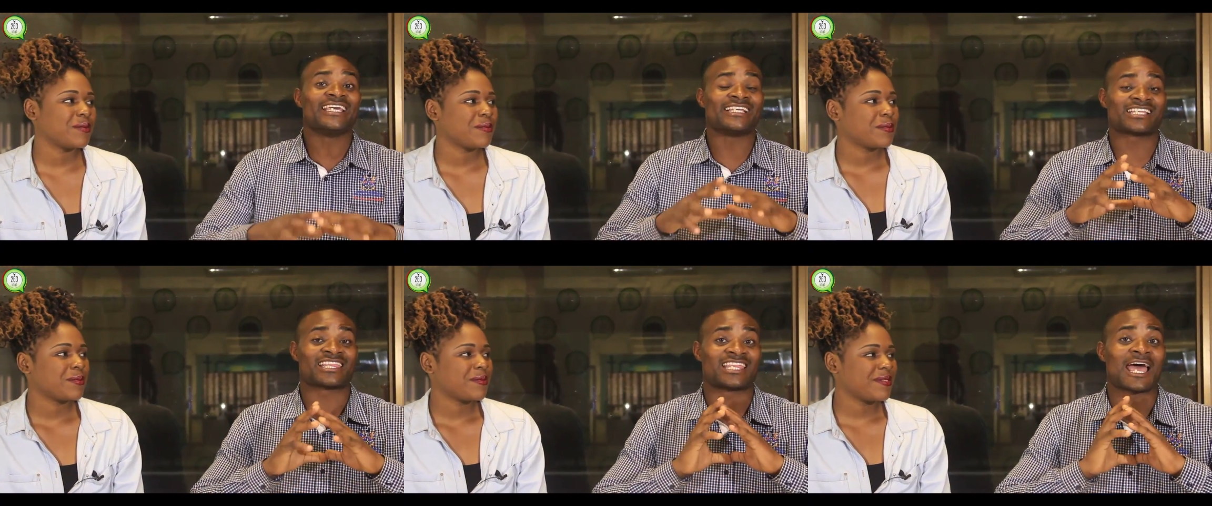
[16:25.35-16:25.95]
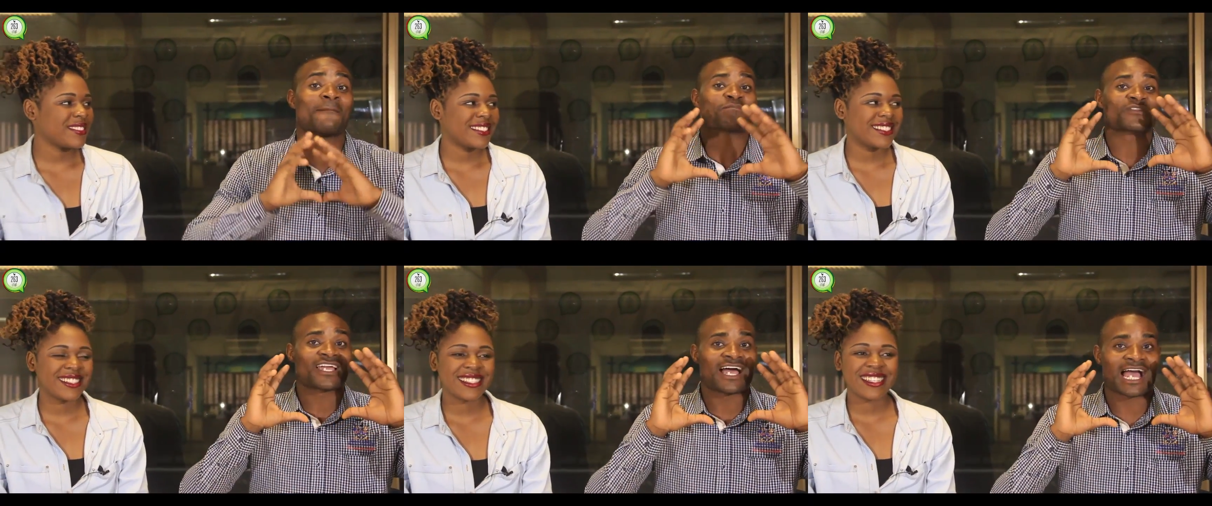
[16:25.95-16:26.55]
Speaker 1: It's the
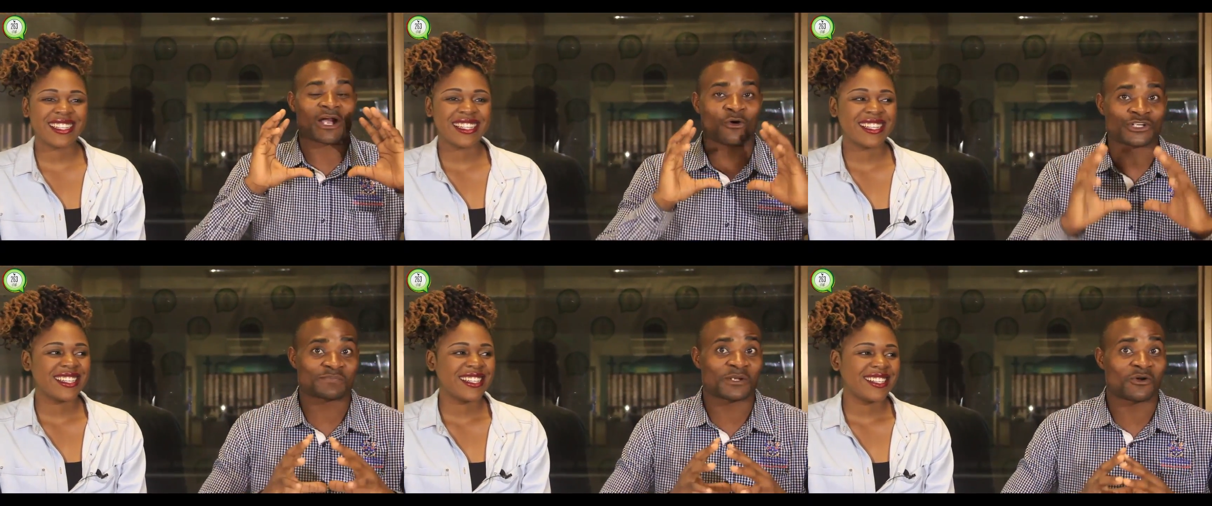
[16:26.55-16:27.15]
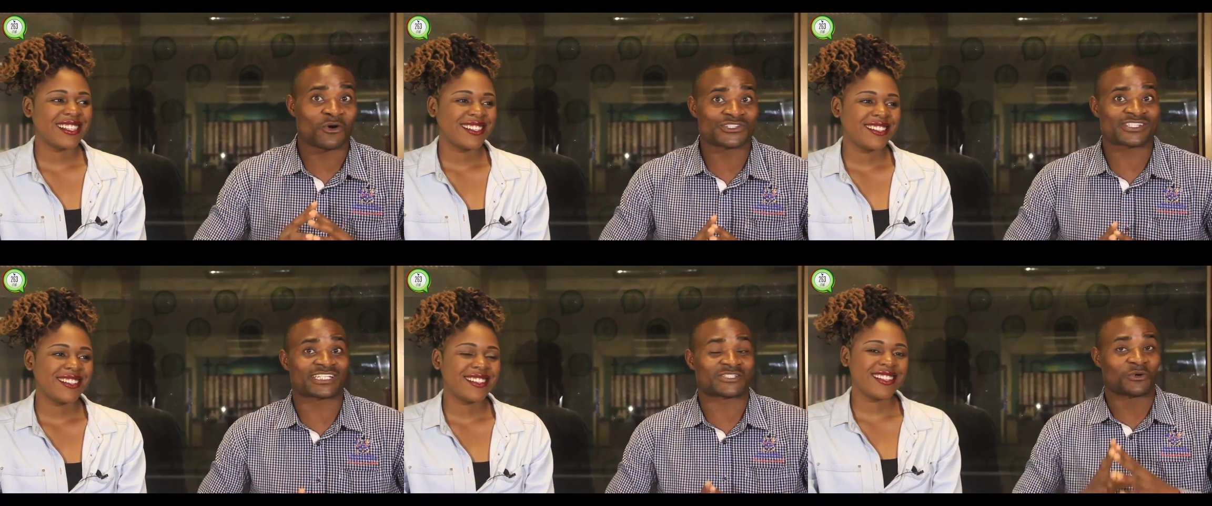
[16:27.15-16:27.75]
uh, gospel
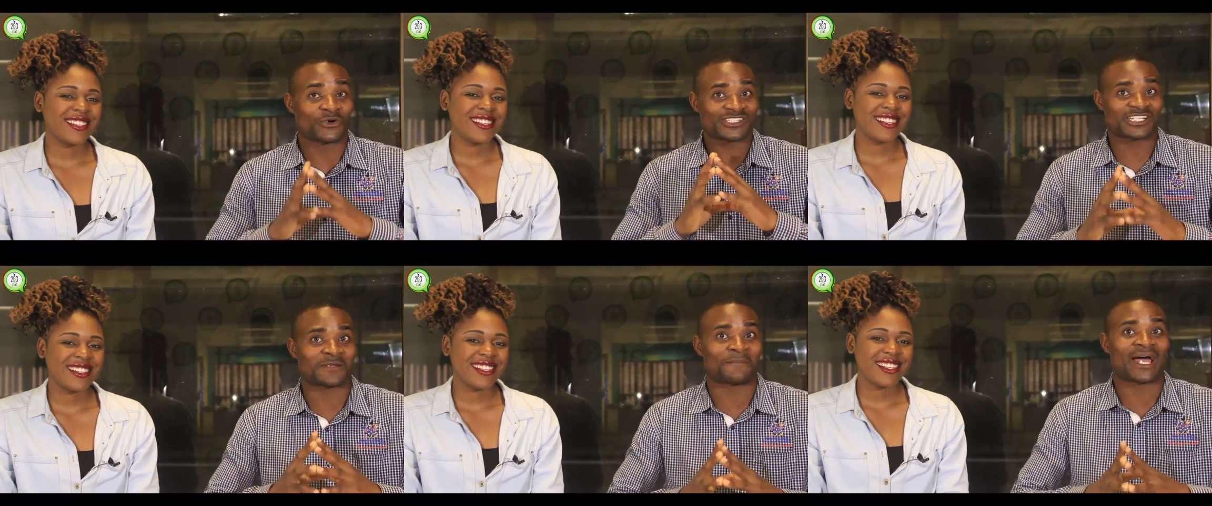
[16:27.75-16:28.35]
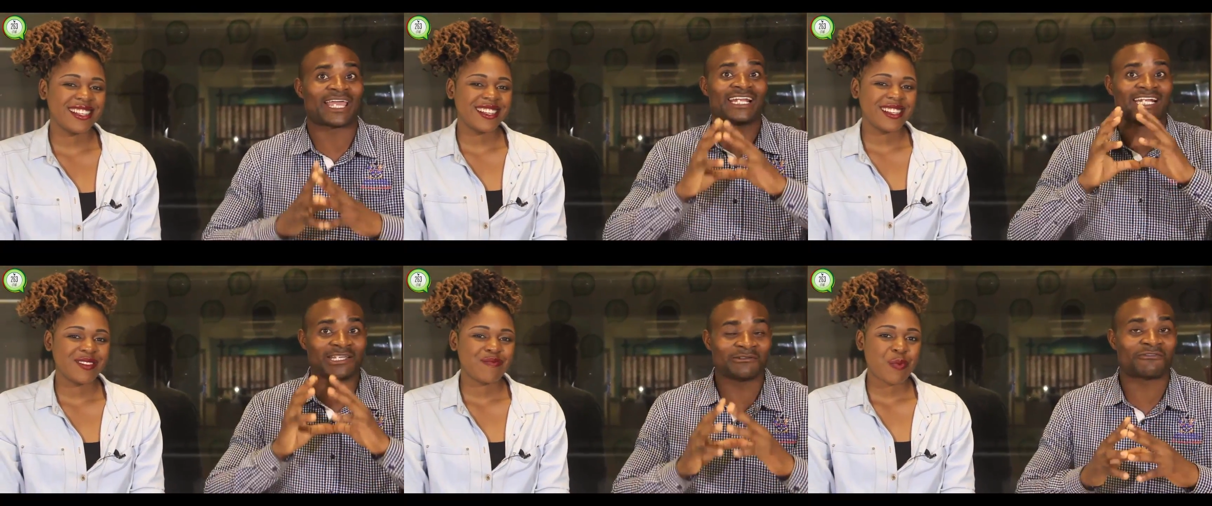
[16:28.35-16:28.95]
concert hosted by
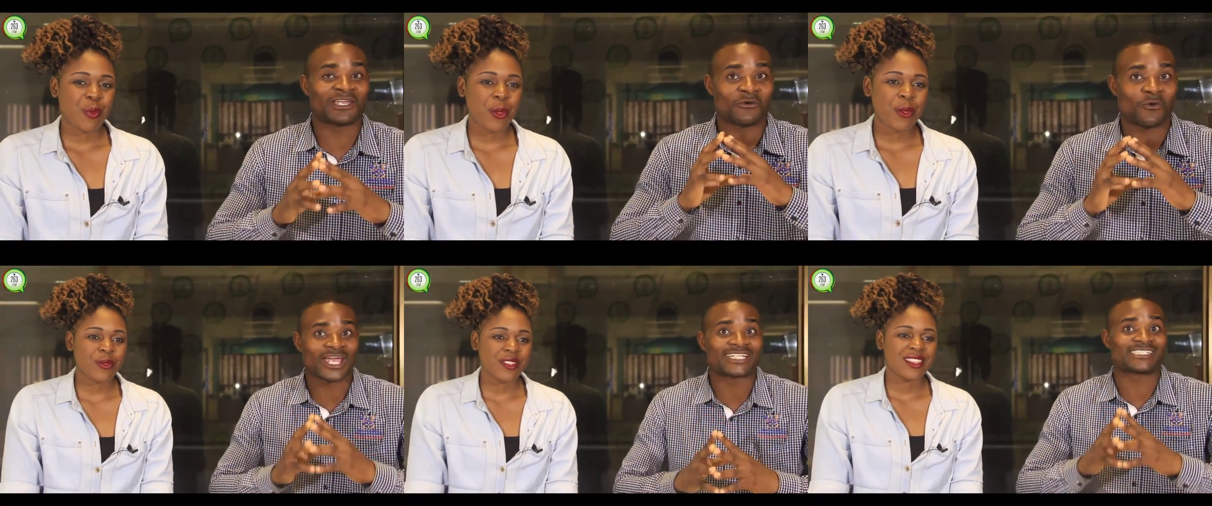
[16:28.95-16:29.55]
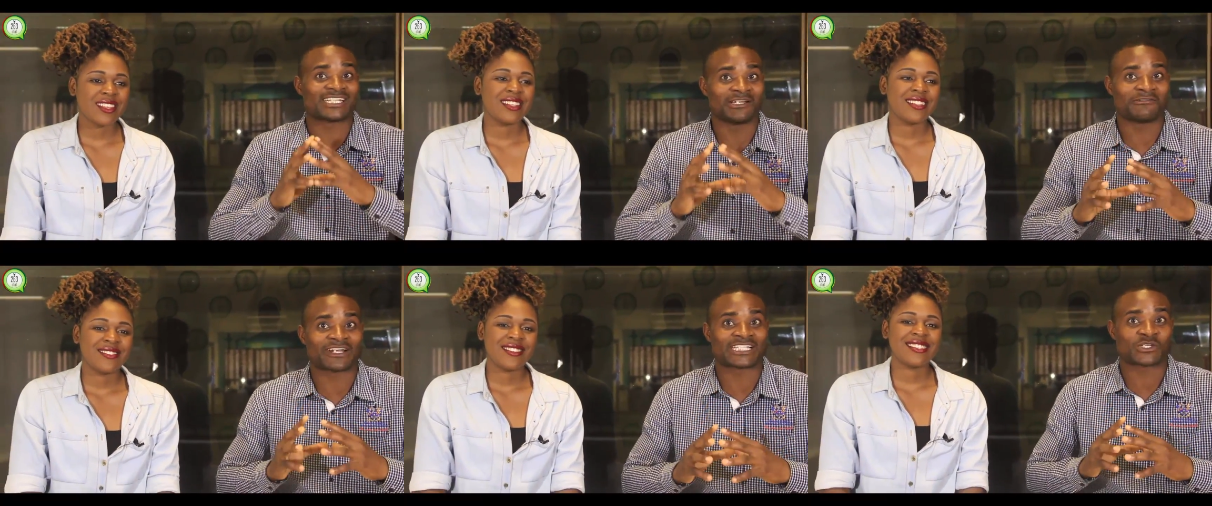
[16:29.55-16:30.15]
Living Word
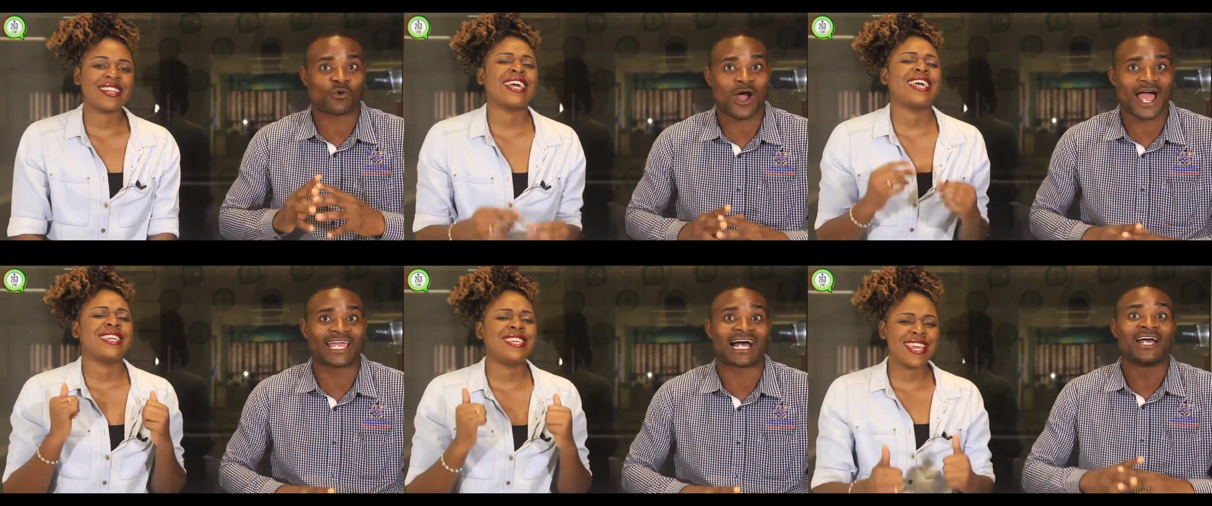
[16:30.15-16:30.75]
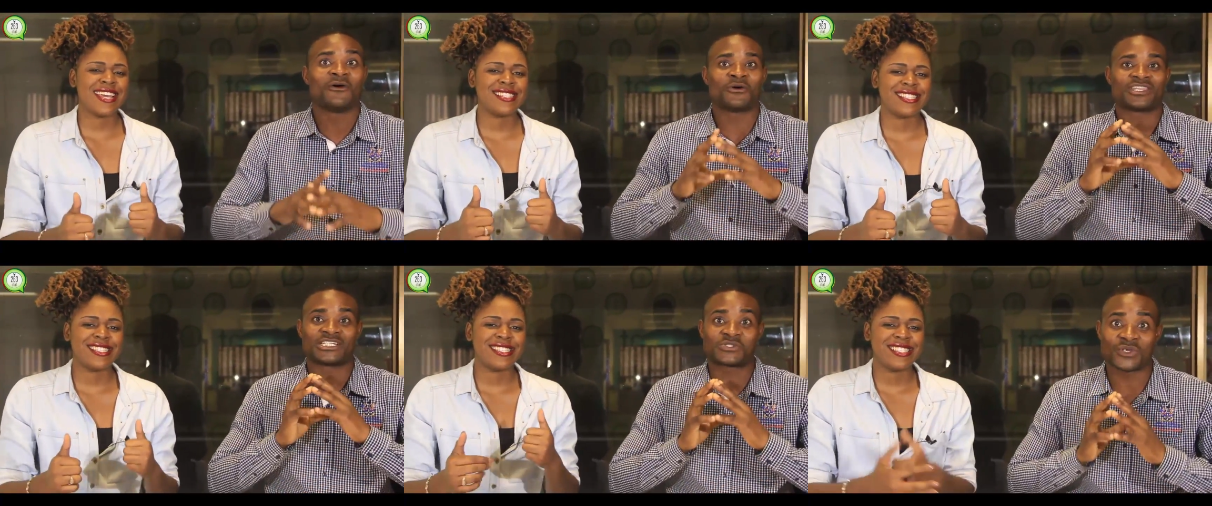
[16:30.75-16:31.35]
Deliverance Choir
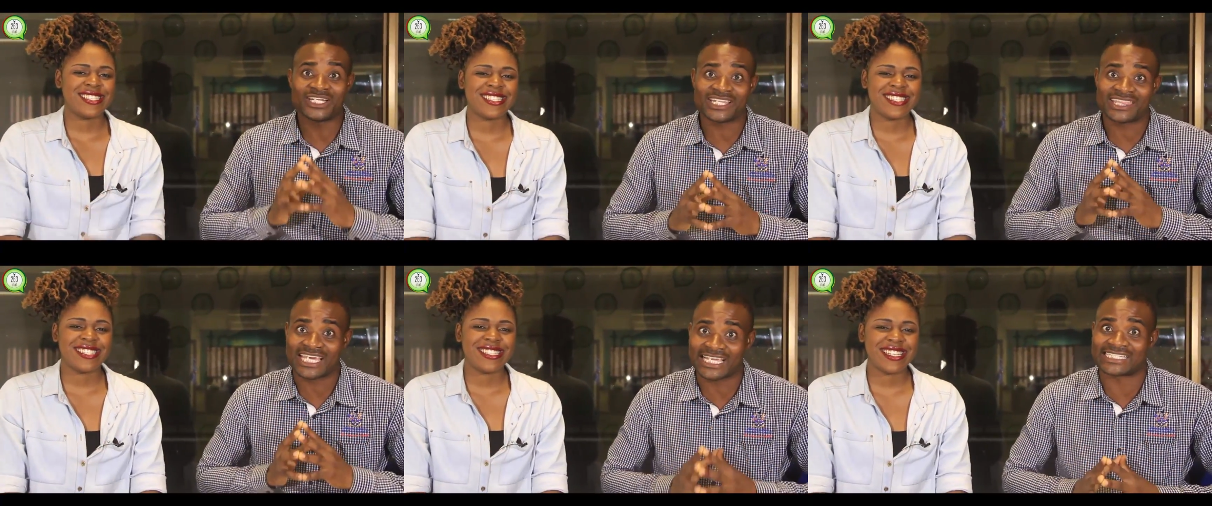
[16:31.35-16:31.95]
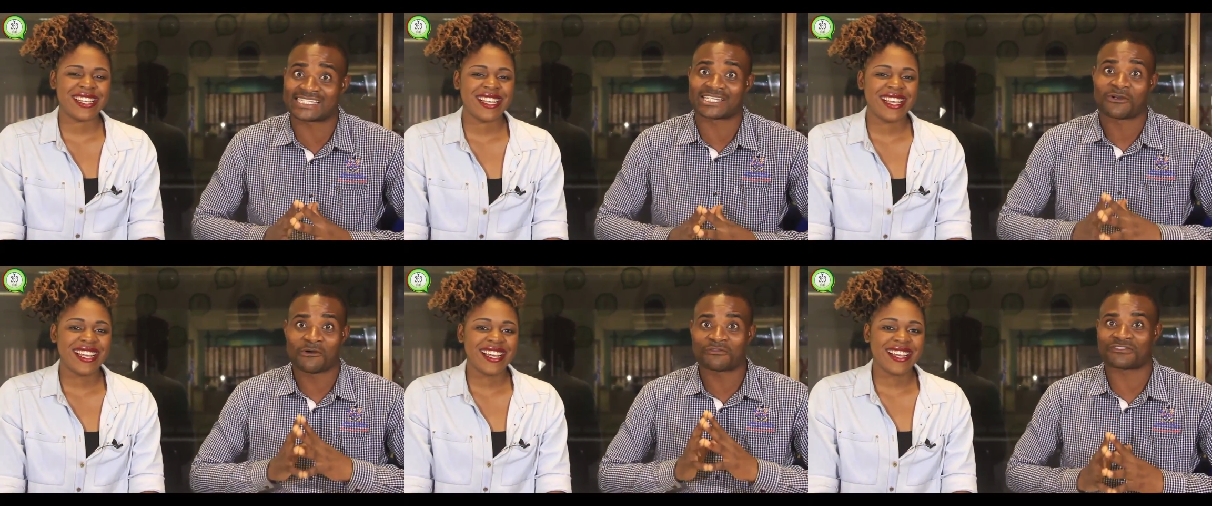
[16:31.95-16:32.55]
on the
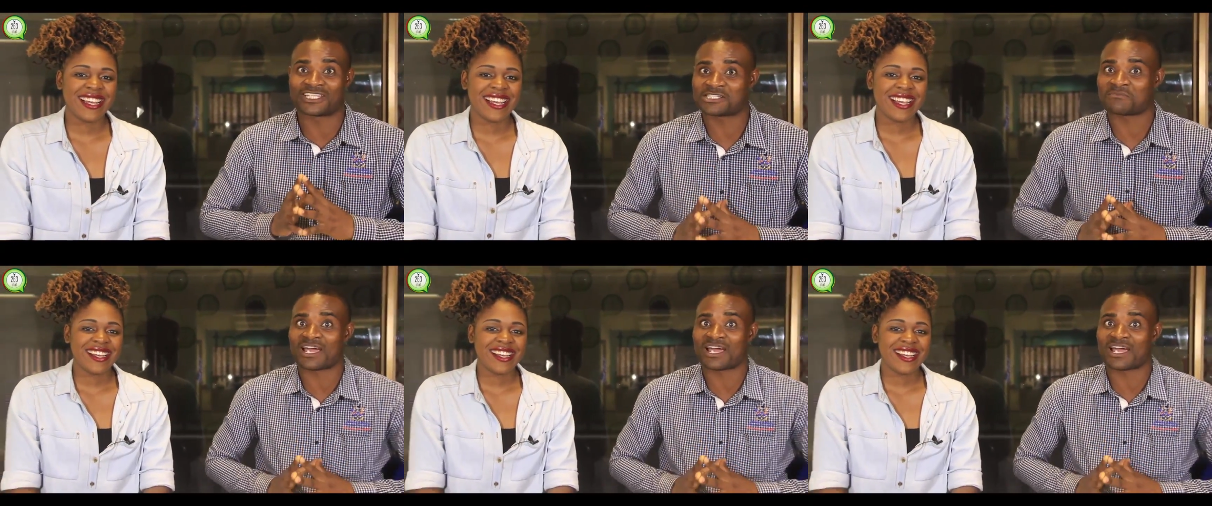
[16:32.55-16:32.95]
23rd of this